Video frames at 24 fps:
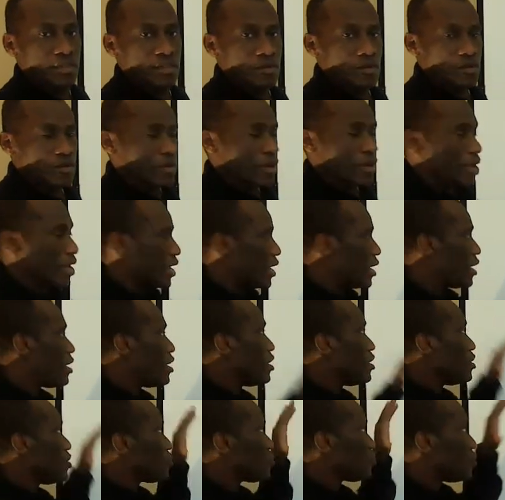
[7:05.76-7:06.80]
Okay,
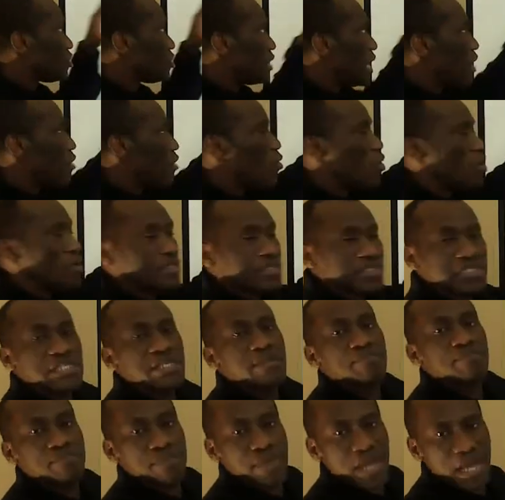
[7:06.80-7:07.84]
so that's what
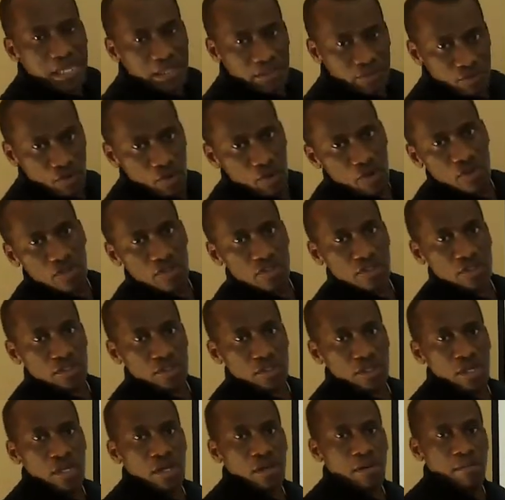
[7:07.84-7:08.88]
CPR does.
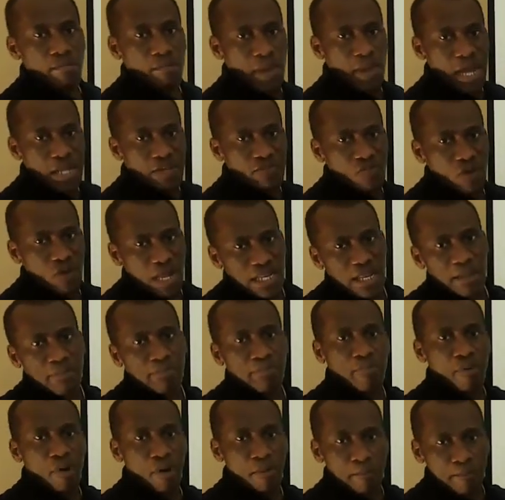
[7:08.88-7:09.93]
Manually
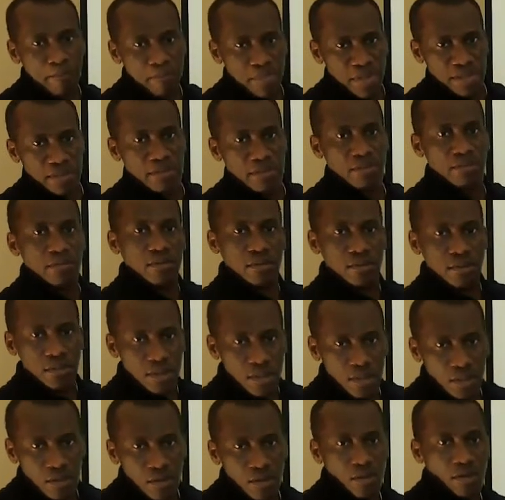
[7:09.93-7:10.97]
pumping,
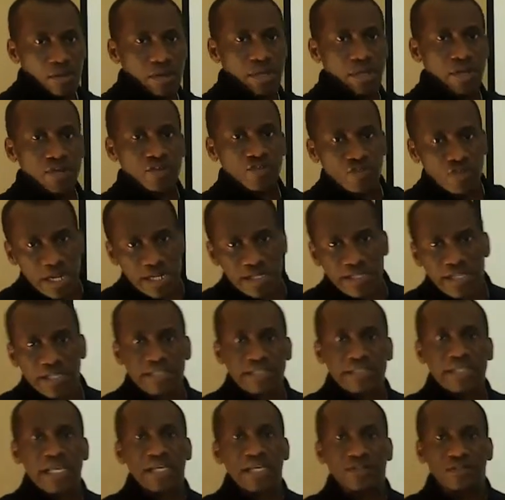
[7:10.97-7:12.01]
okay, so that the
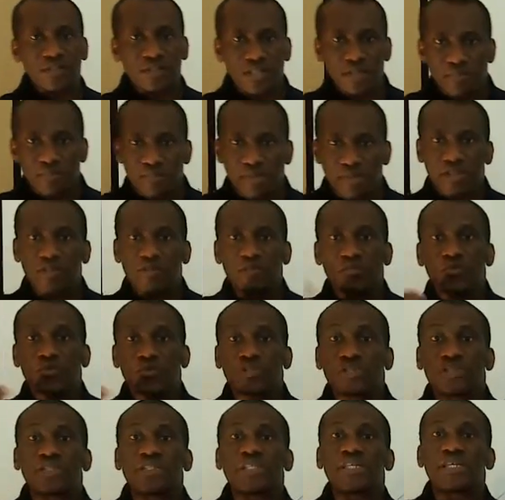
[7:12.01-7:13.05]
cells of the body will
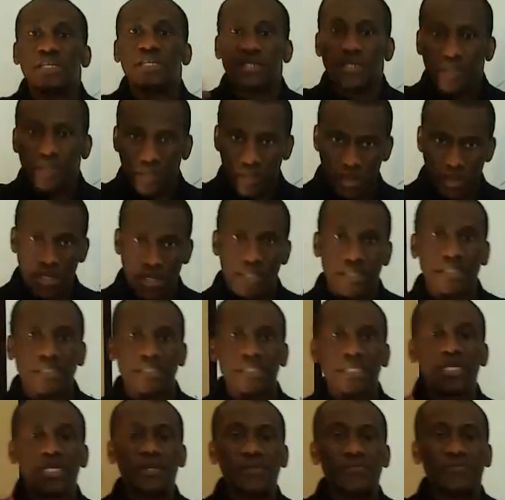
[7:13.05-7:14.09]
still
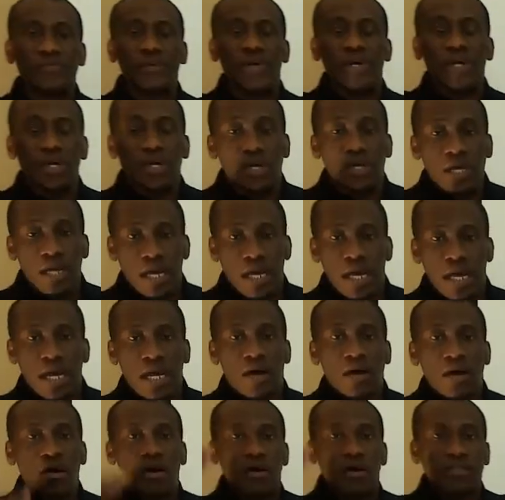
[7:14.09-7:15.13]
receive
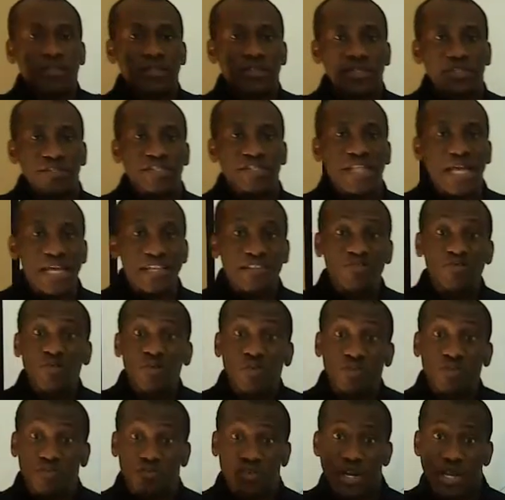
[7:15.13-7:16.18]
oxygen and
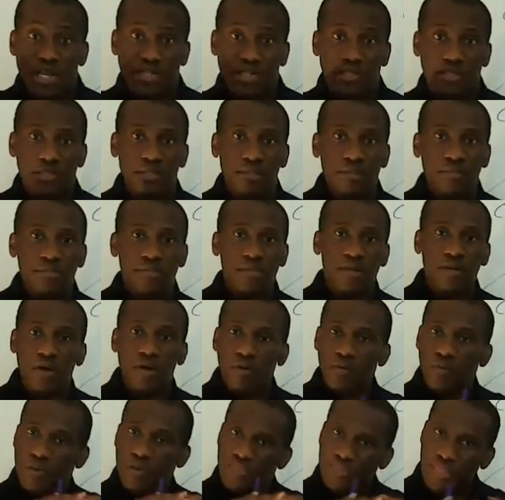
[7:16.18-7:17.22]
nutrients, because
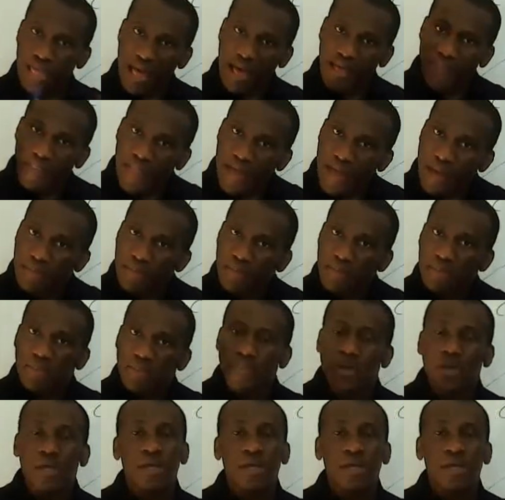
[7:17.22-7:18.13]
without them,